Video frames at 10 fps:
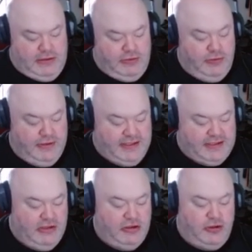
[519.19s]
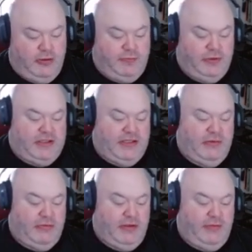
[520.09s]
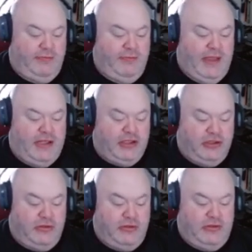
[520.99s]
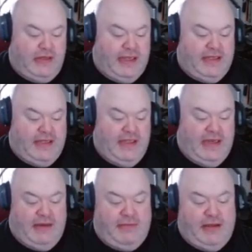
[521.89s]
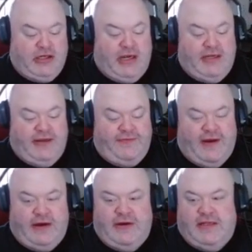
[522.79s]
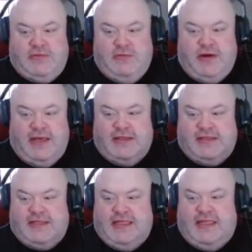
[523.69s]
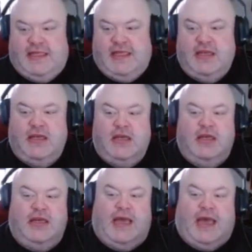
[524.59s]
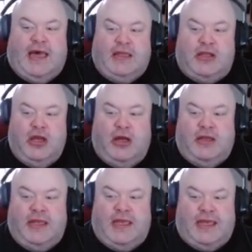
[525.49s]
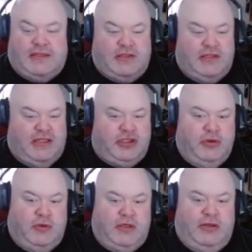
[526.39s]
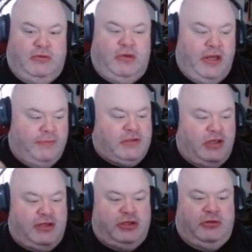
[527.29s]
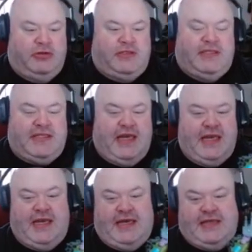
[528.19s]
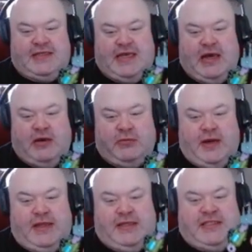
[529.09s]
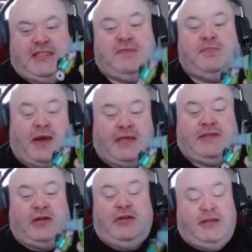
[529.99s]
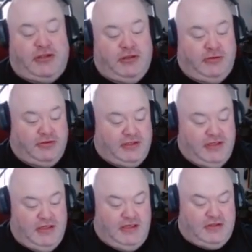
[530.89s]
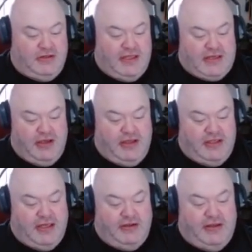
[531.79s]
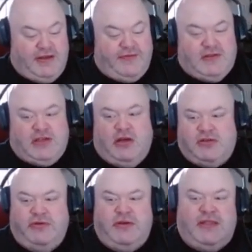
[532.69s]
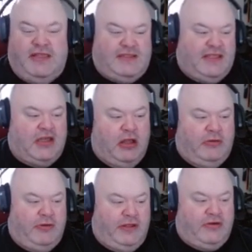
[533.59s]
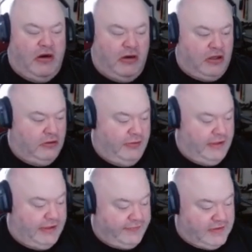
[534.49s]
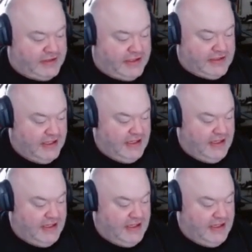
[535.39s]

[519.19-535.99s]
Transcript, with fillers: Quintesson Troopers, the the major uh, major identifier is, whereas the Allicon has the short little nubs on his shoulders, this guy has outright spikes on his shoulders. So that's how you can tell the difference. Also, it's a coloring. There are coloring differences.